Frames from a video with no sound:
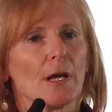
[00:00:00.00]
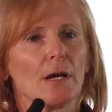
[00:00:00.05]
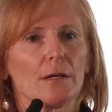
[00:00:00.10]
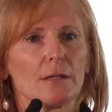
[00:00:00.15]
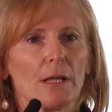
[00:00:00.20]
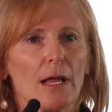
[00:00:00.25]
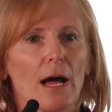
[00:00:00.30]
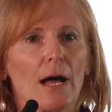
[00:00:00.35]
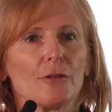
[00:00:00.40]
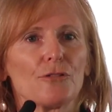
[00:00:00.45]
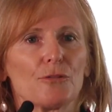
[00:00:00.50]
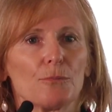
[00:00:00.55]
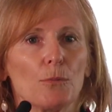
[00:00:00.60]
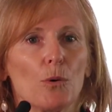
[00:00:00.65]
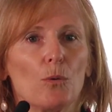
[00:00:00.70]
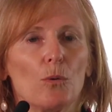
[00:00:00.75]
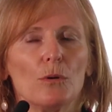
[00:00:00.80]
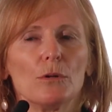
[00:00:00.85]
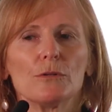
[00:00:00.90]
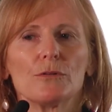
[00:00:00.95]
a
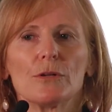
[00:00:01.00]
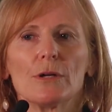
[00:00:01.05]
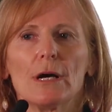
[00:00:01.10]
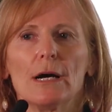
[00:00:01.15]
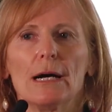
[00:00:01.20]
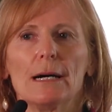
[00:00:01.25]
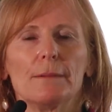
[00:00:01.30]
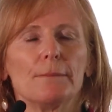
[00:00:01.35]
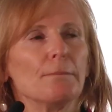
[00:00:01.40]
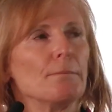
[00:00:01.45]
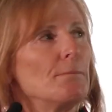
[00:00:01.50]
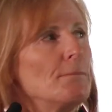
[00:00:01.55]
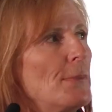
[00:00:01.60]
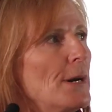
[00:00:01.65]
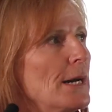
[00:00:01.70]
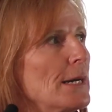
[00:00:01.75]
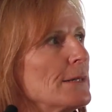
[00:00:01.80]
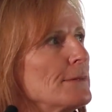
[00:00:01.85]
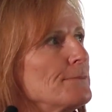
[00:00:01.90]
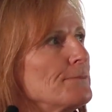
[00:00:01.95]
glass mold,
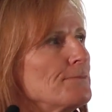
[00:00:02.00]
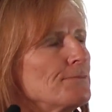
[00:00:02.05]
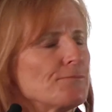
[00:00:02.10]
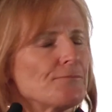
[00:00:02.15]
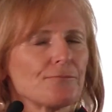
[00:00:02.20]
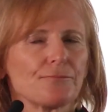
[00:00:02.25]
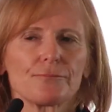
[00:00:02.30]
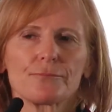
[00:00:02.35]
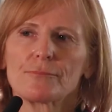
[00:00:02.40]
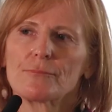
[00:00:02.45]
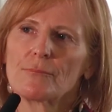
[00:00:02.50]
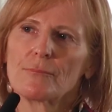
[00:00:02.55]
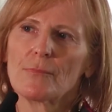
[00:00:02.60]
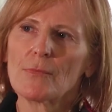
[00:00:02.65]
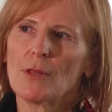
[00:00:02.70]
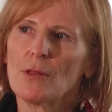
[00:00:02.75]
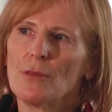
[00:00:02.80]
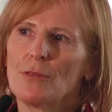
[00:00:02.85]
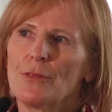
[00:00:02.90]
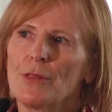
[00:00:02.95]
but
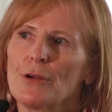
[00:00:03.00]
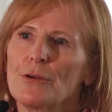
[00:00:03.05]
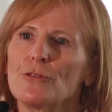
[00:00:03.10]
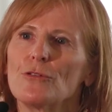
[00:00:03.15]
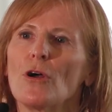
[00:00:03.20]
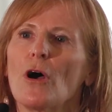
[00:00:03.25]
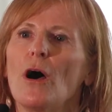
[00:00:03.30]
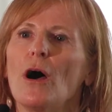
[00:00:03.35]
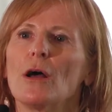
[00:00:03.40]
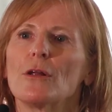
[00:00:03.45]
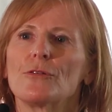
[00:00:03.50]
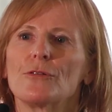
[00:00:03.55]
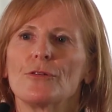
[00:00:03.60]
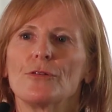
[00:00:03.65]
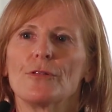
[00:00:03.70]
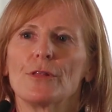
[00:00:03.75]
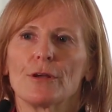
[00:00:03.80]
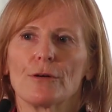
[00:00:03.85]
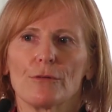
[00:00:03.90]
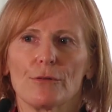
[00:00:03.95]
they're
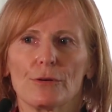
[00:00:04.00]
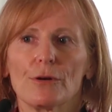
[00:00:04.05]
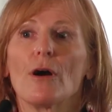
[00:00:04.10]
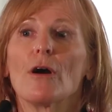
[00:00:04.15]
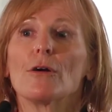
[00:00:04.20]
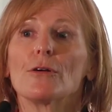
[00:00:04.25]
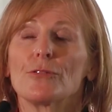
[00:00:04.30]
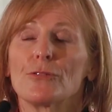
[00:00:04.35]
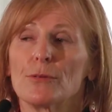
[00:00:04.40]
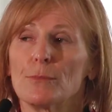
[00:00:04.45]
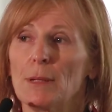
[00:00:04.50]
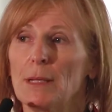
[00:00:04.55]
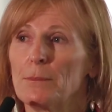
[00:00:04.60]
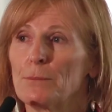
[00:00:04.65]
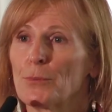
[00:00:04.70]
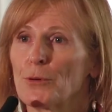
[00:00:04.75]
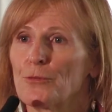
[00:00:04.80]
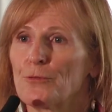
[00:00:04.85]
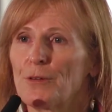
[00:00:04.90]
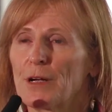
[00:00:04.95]
not, there are some
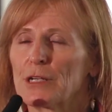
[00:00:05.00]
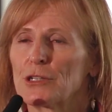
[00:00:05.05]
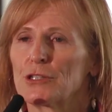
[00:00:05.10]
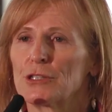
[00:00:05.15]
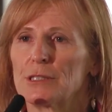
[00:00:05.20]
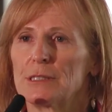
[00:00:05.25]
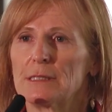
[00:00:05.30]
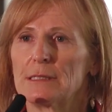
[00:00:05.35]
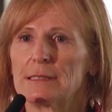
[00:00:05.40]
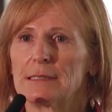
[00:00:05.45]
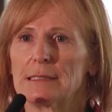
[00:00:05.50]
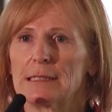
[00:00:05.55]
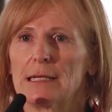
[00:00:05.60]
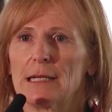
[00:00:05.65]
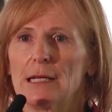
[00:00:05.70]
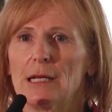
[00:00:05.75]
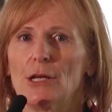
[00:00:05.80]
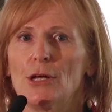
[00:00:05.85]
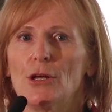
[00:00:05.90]
imperfections.